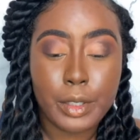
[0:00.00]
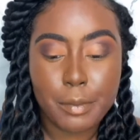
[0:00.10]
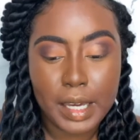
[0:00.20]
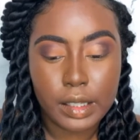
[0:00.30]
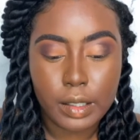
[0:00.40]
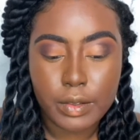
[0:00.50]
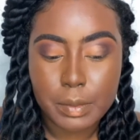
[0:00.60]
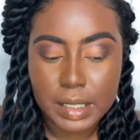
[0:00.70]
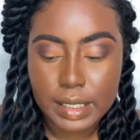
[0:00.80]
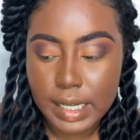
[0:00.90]
make those
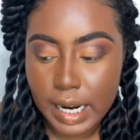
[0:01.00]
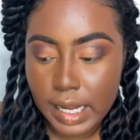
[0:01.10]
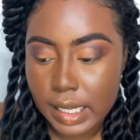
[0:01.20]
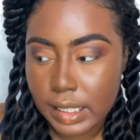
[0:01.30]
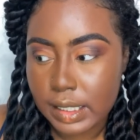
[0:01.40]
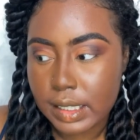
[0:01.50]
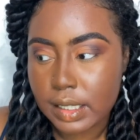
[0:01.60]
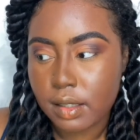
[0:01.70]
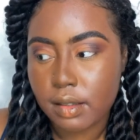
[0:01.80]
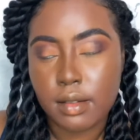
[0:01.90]
mistakes,